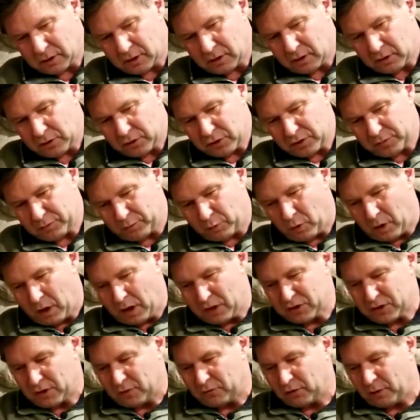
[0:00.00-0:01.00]
Let's pour
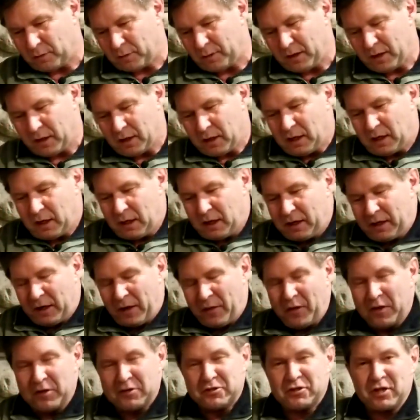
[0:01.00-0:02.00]
ourselves a little bit. Now
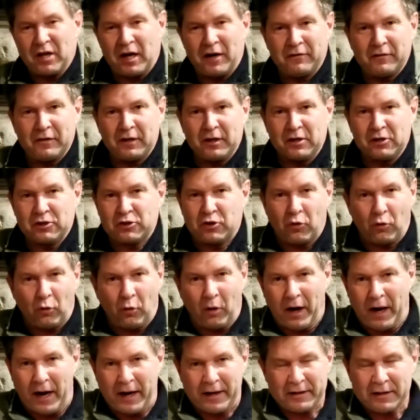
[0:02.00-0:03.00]
this stuff is
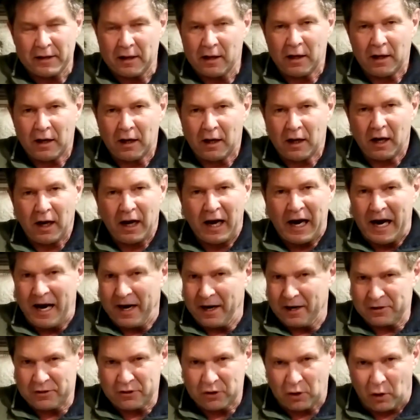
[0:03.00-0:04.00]
great on
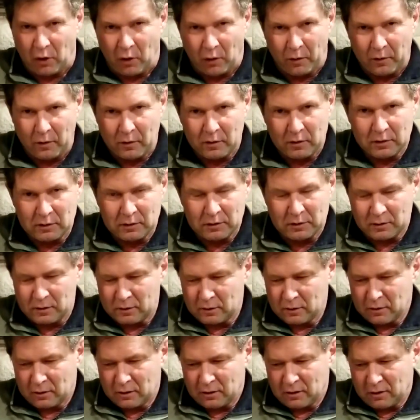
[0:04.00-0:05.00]
its own.
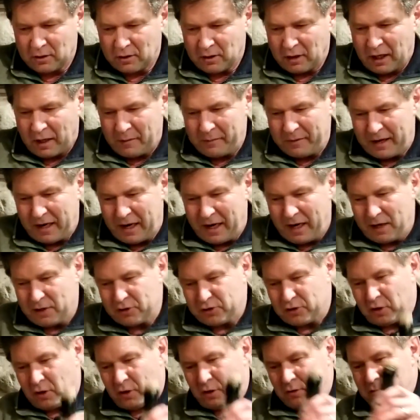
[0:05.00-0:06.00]
I mean, on its
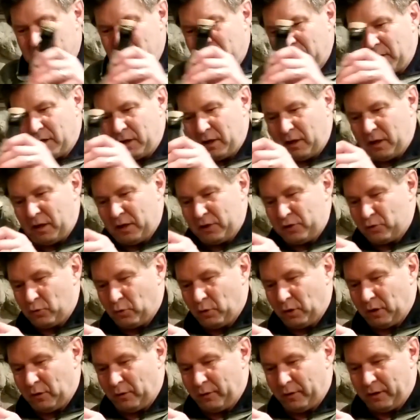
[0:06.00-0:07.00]
own, it's
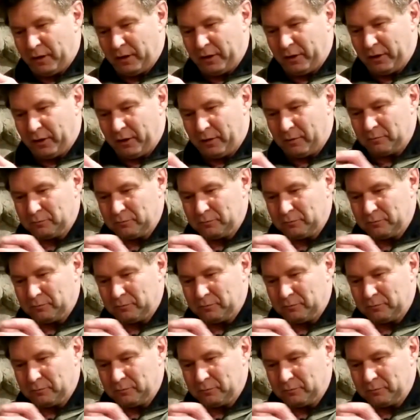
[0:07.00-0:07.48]
really, really good.